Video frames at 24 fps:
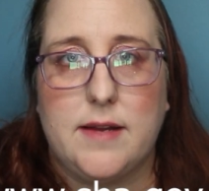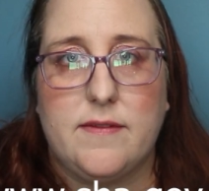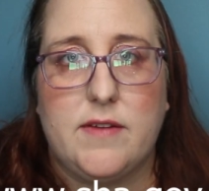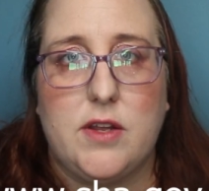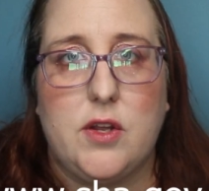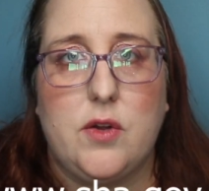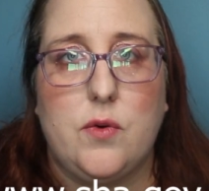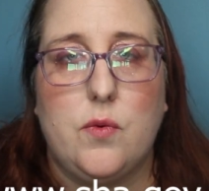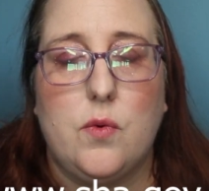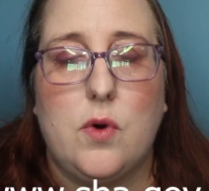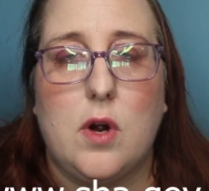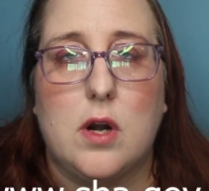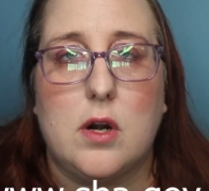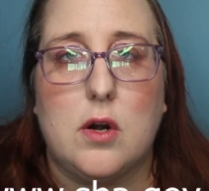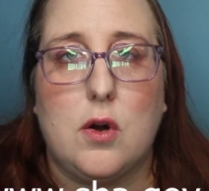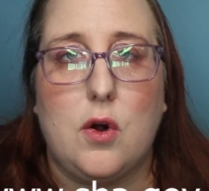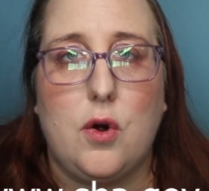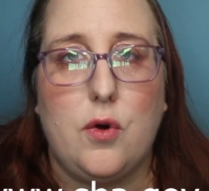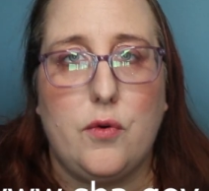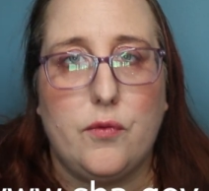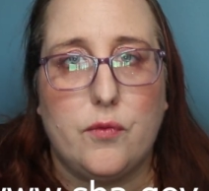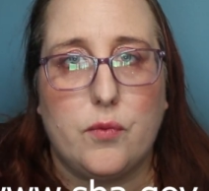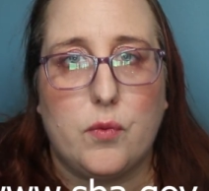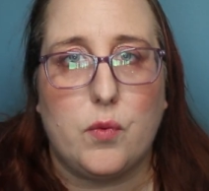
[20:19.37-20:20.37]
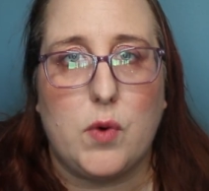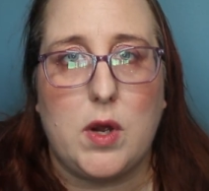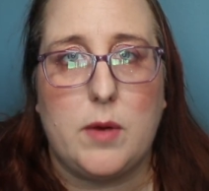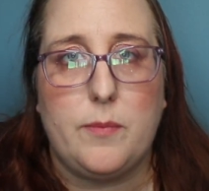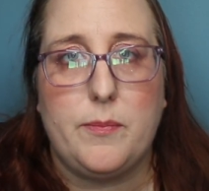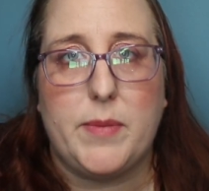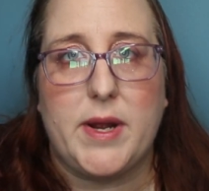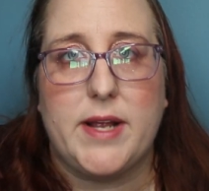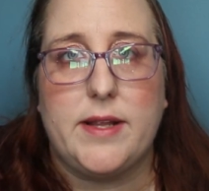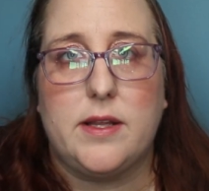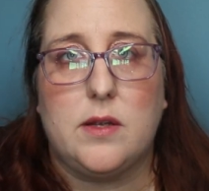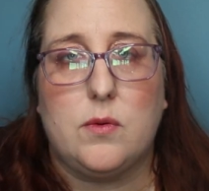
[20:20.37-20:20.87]
If you are
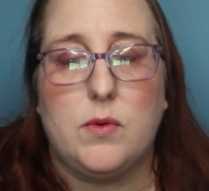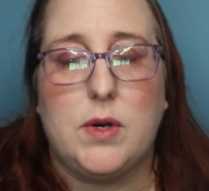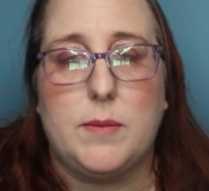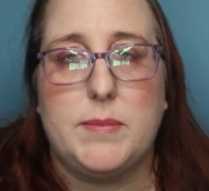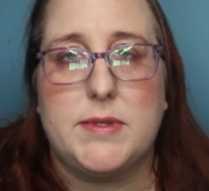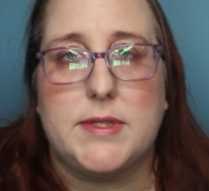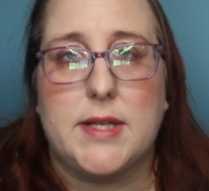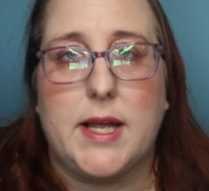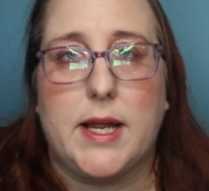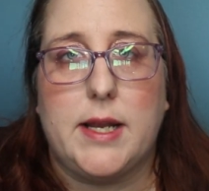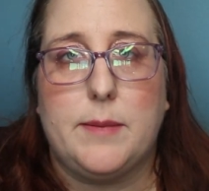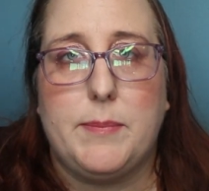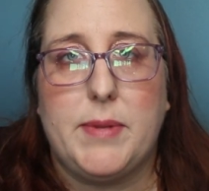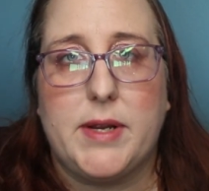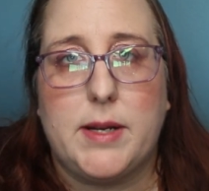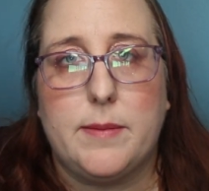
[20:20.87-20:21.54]
overwhelmed by their website,